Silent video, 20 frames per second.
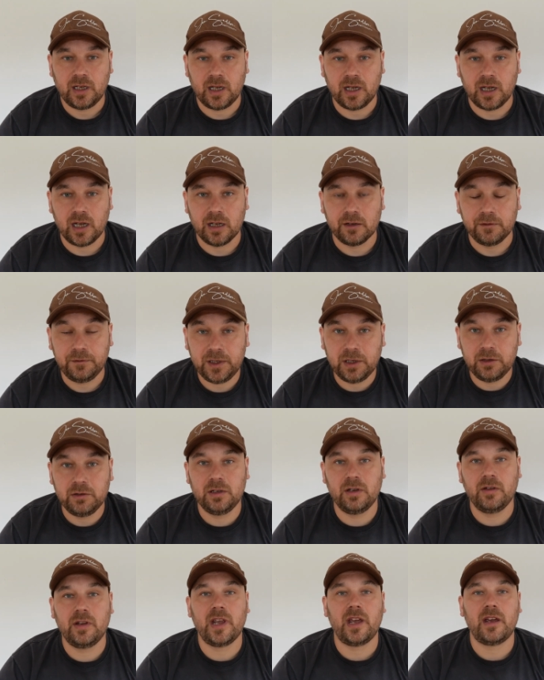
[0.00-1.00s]
view
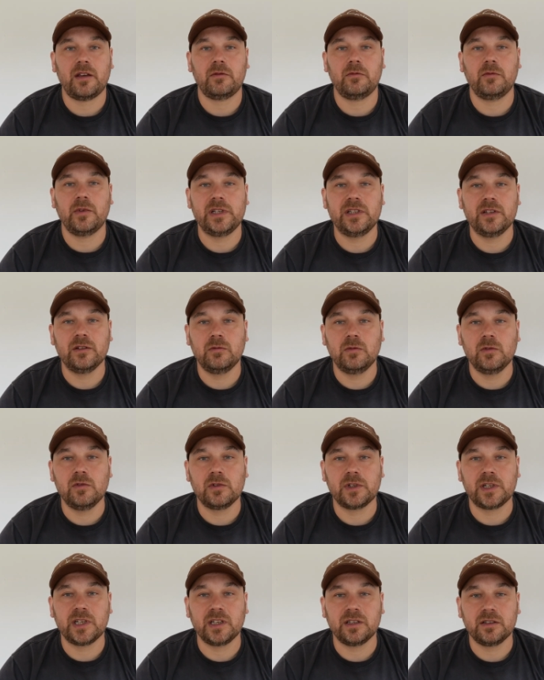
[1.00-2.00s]
you get when you're
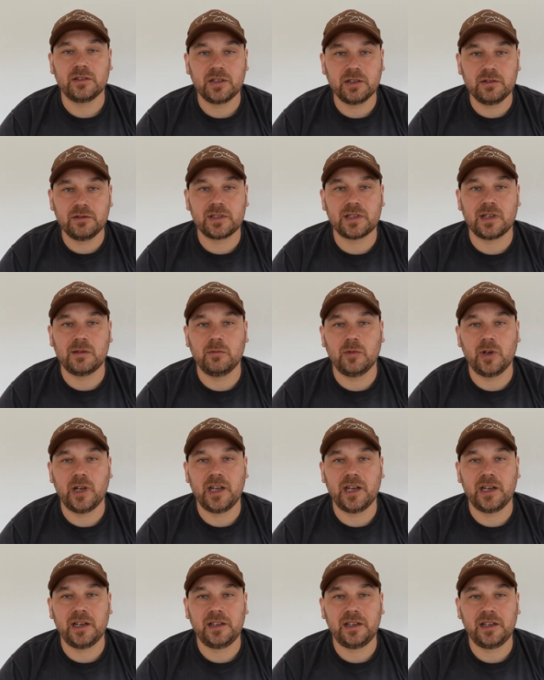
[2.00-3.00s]
walking to
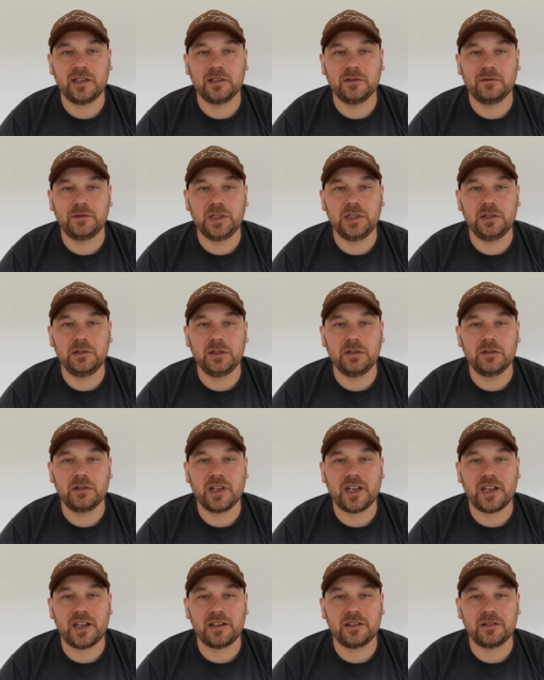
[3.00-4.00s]
somewhere and the view you
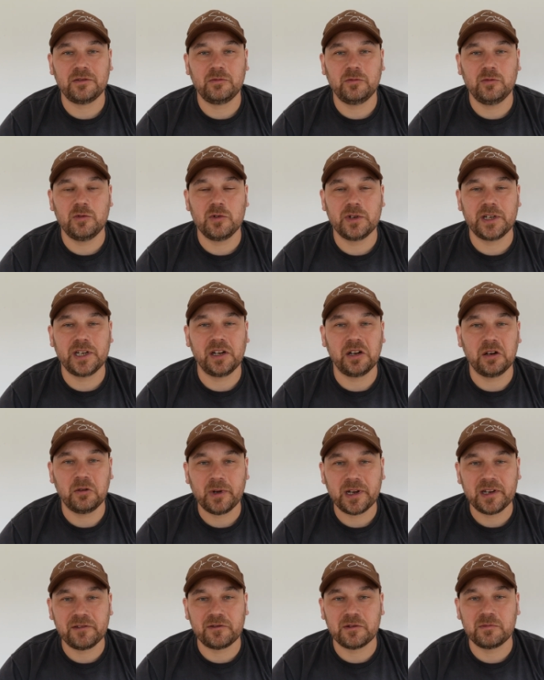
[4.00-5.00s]
get walking
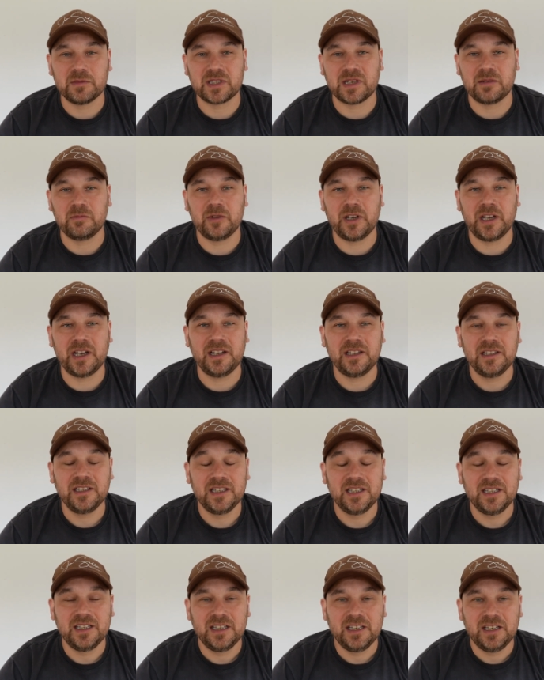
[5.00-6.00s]
away from somewhere
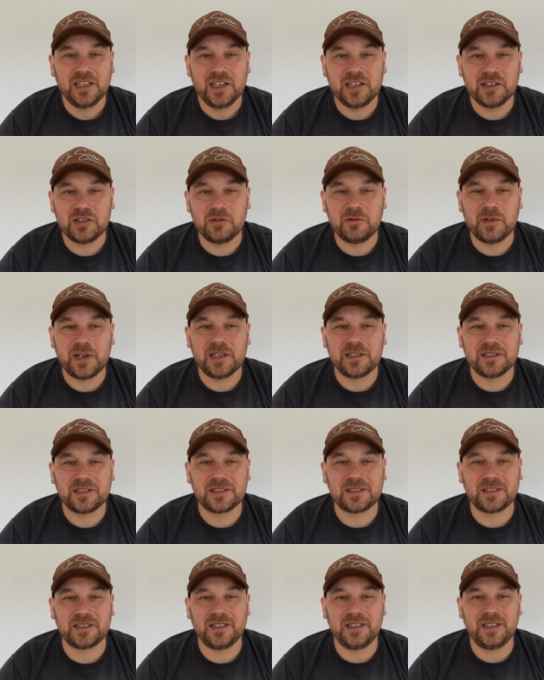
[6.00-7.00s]
is
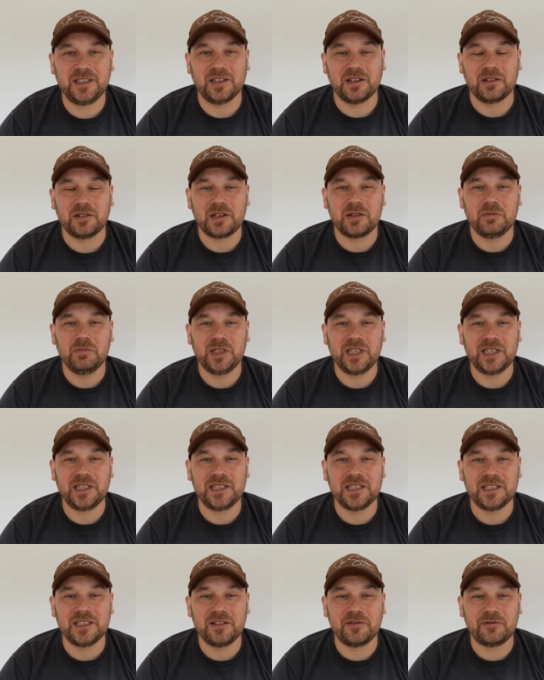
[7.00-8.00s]
always, you know,
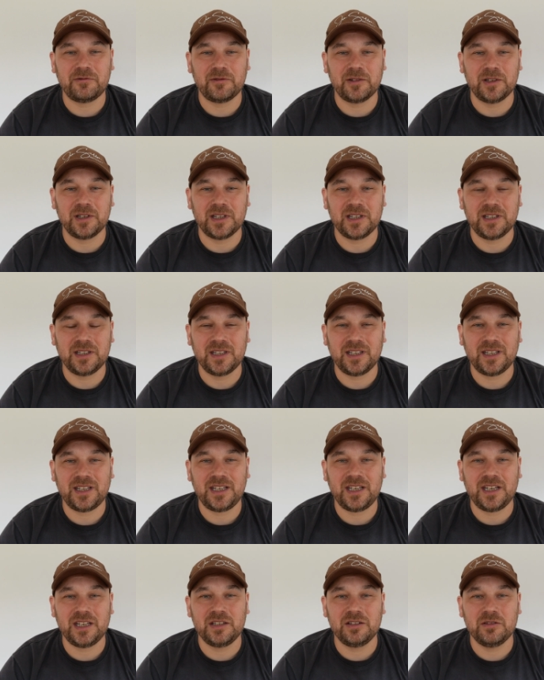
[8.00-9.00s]
completely different, and
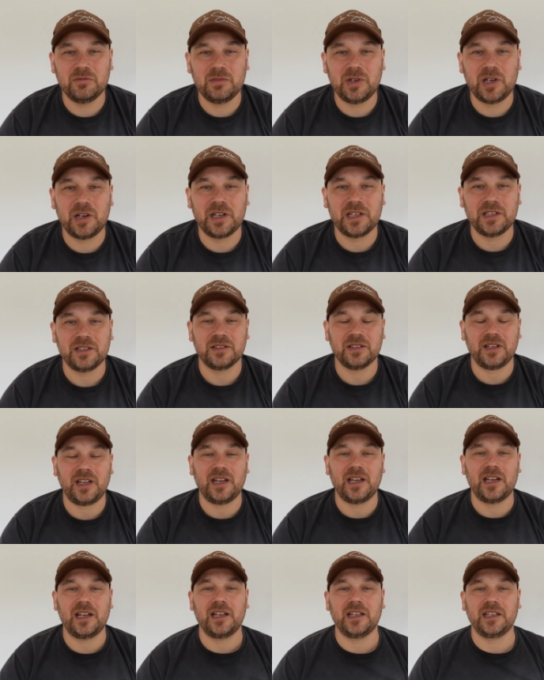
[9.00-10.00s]
in your mind
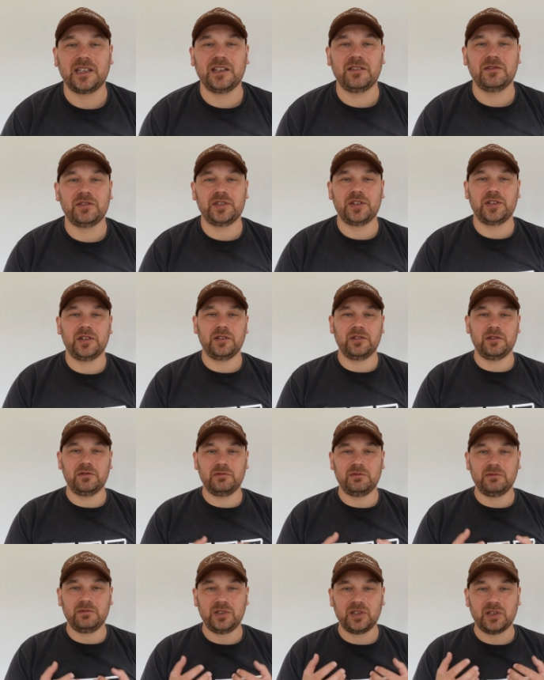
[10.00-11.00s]
gives
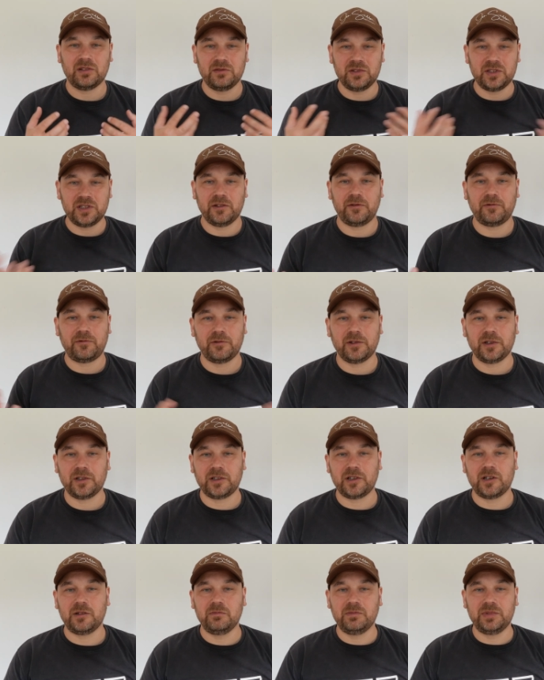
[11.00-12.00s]
you, you know, different
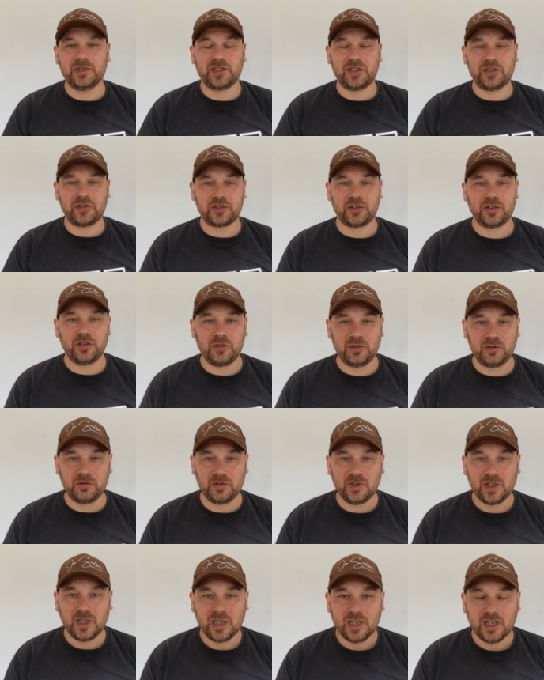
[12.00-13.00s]

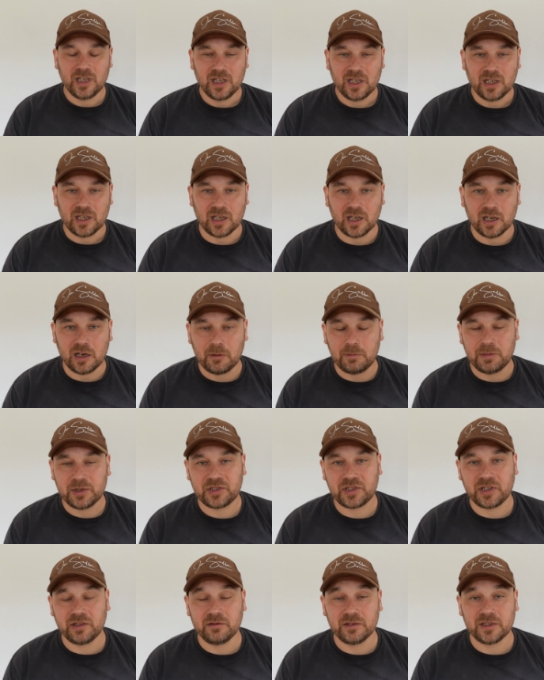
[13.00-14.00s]
compositional
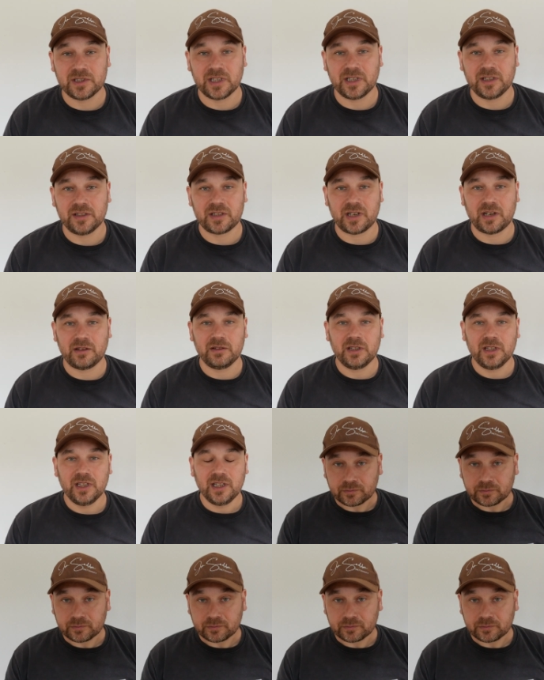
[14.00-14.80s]
opportunity. So